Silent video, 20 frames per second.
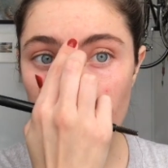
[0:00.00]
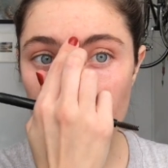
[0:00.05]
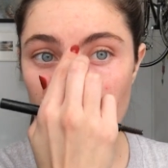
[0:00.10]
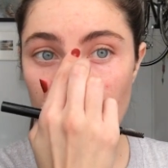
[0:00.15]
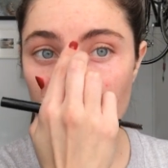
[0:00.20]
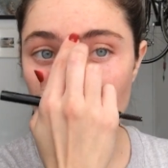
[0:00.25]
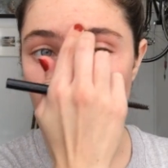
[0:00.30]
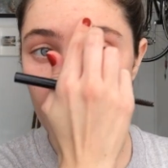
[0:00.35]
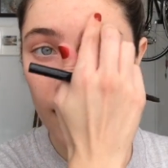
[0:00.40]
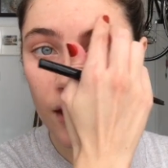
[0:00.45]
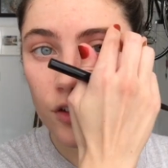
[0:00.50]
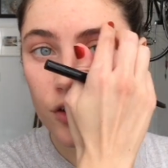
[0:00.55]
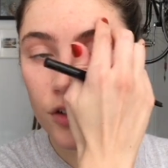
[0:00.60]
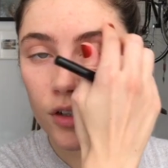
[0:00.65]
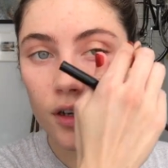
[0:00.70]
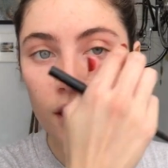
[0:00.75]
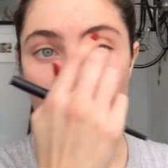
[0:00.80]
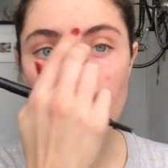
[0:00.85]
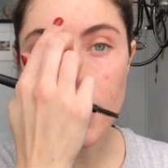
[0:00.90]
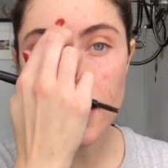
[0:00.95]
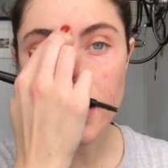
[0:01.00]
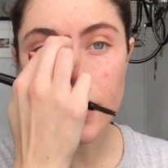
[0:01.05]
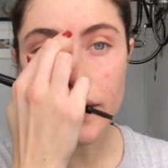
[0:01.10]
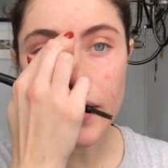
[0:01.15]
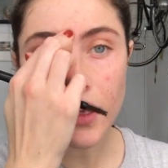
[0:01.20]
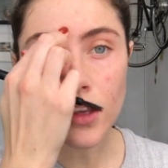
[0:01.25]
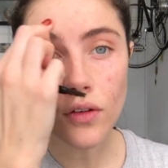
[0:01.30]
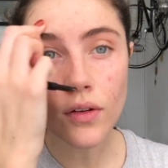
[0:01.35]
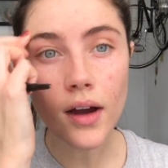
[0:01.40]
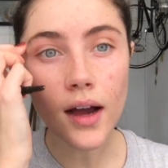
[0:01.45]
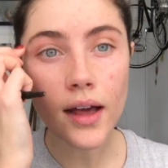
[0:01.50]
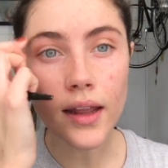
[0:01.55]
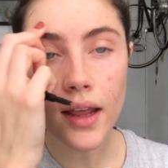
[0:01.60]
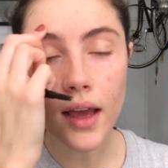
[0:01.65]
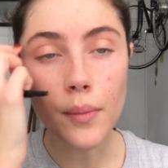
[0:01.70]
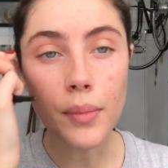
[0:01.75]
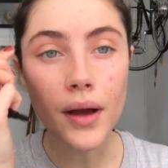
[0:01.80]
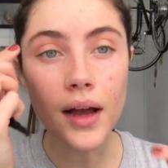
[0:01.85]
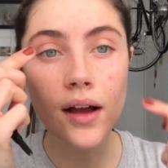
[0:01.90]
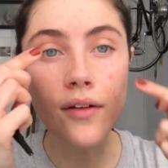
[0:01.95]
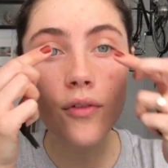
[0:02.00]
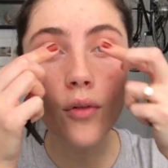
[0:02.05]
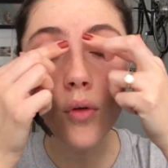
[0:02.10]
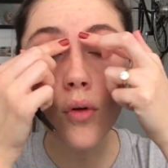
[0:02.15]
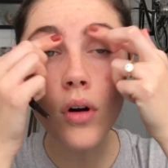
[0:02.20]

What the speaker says: any extra color that you got above